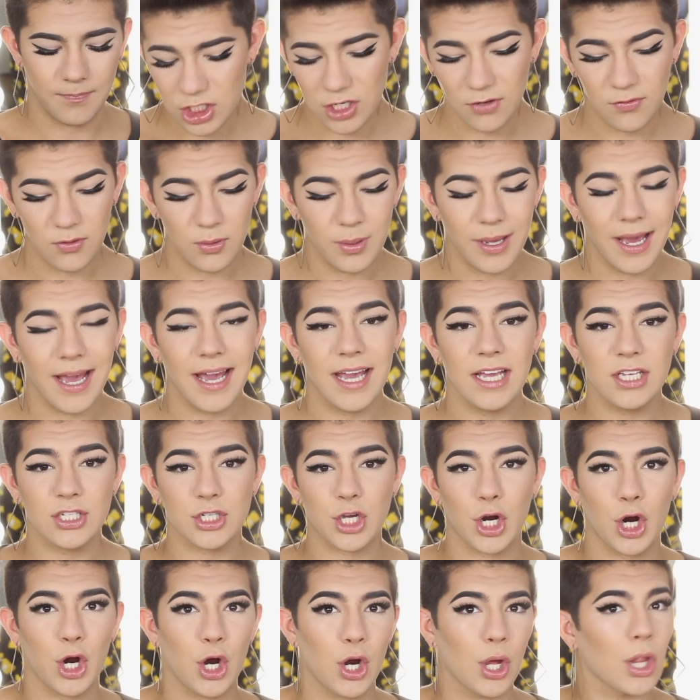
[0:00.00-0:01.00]
So if you
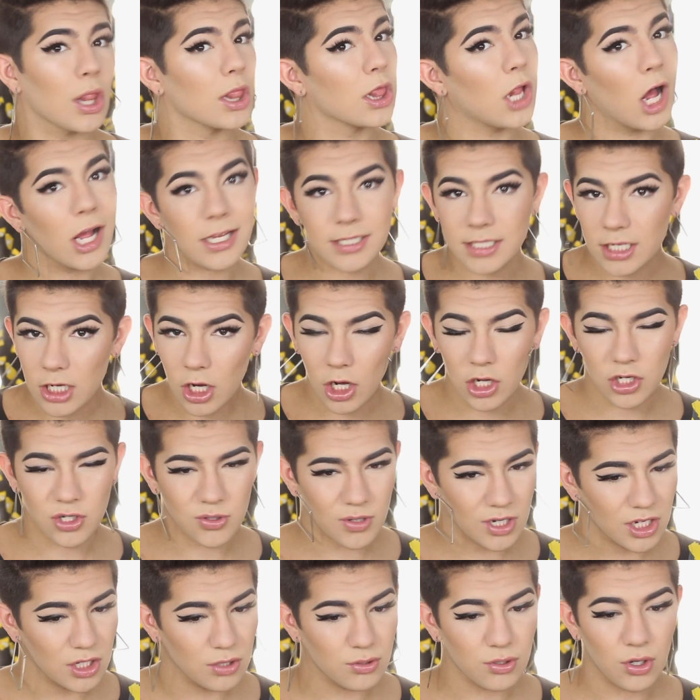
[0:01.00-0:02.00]
guys are lost at
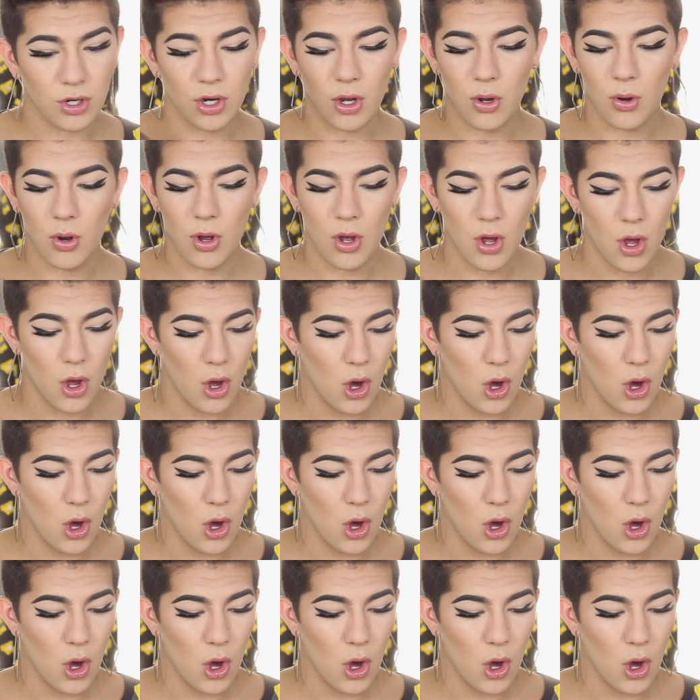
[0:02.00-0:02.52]
contouring, you don't know